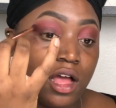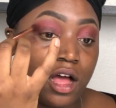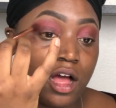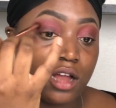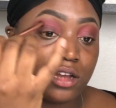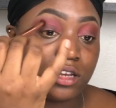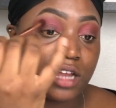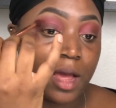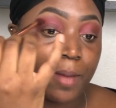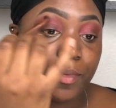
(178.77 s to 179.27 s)

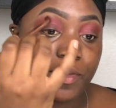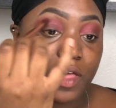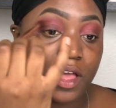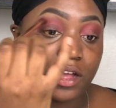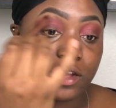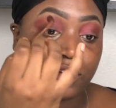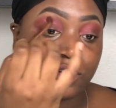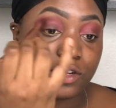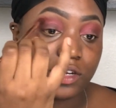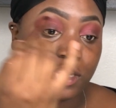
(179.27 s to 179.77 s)
on top of
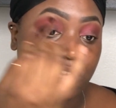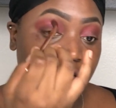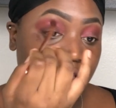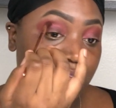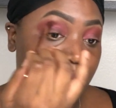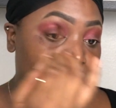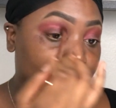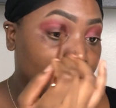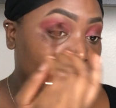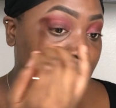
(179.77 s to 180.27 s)
that crease
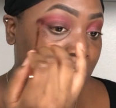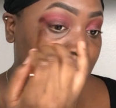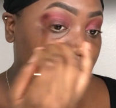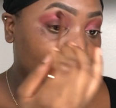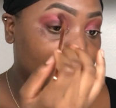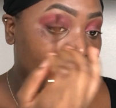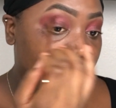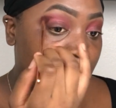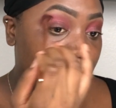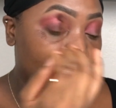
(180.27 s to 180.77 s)
and blending
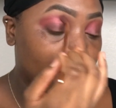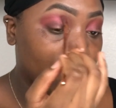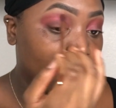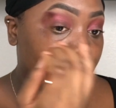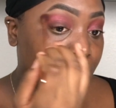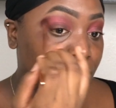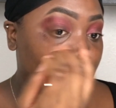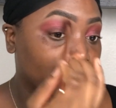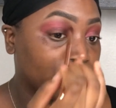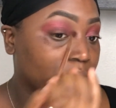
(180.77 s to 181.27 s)
that out
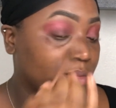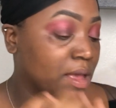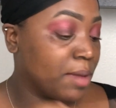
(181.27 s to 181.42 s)
up towards